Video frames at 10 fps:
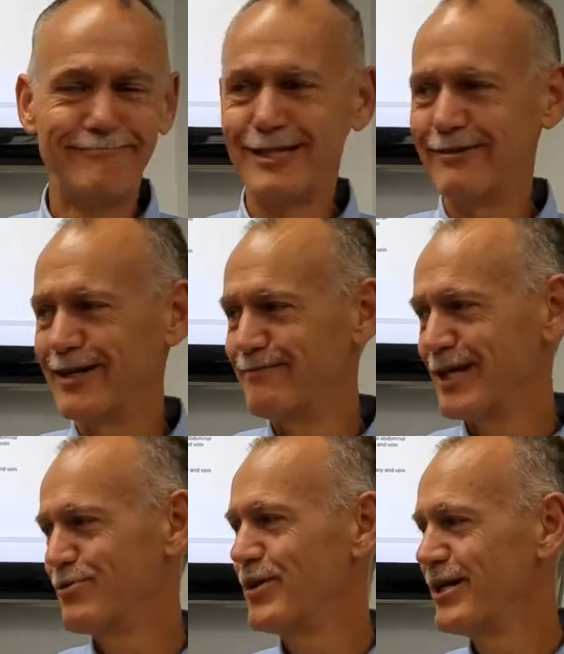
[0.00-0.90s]
Anyway,
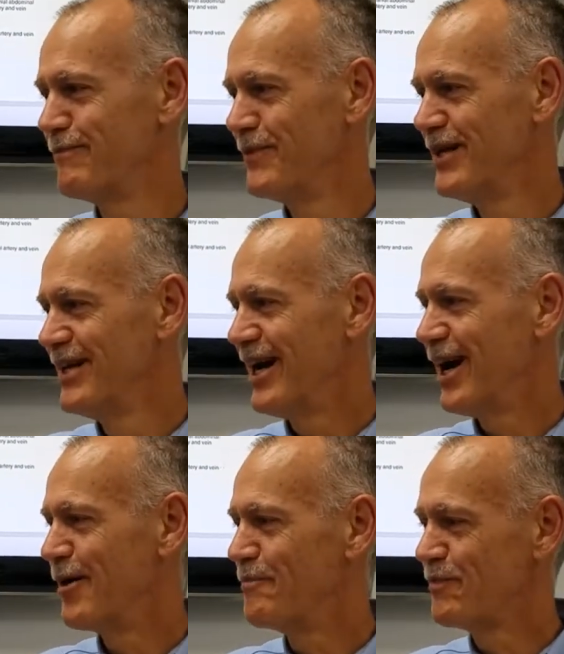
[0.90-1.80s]
that's what we did.
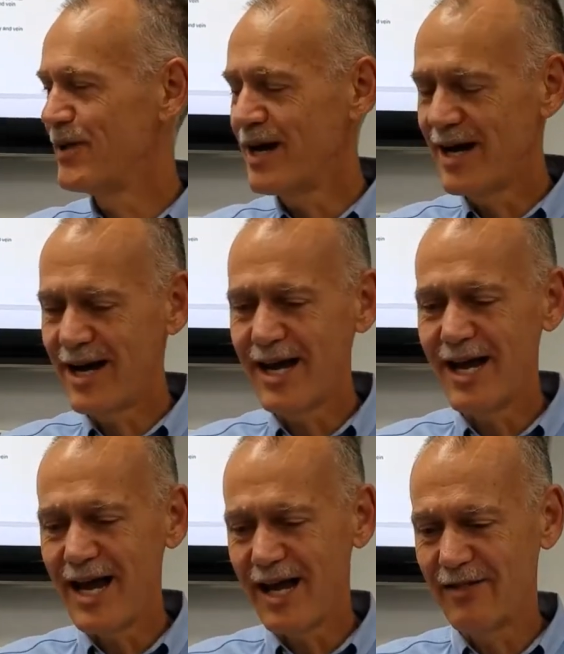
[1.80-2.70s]

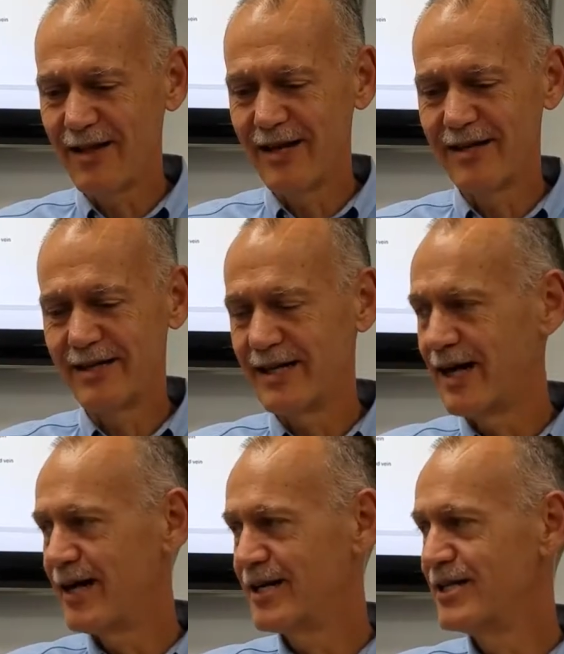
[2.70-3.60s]
And then
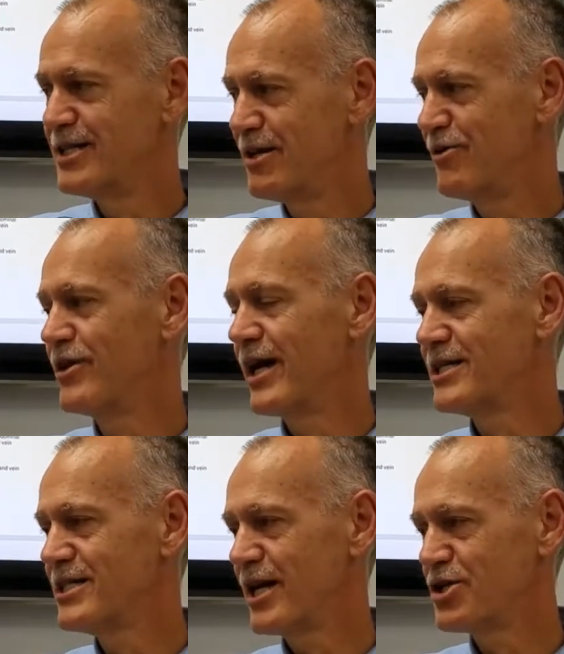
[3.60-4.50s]
continue the
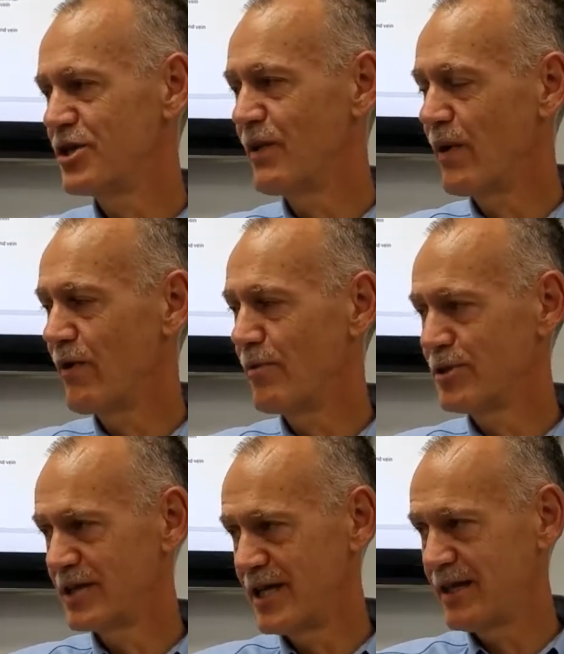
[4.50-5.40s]
dissection, and we were able
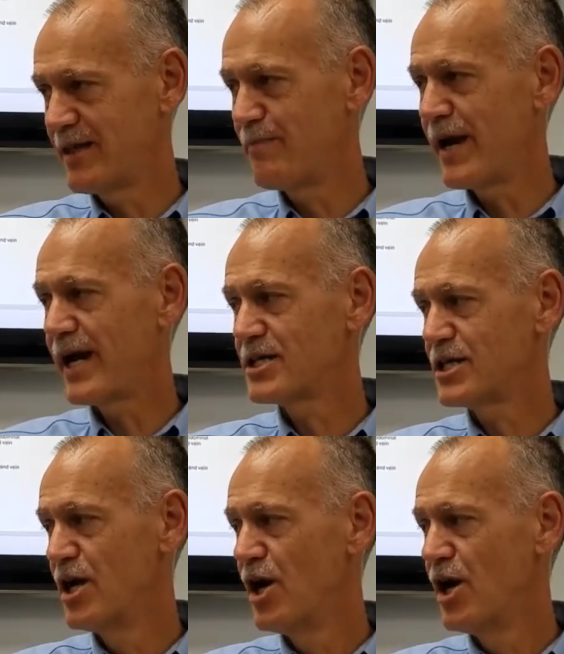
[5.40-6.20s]
to get the mass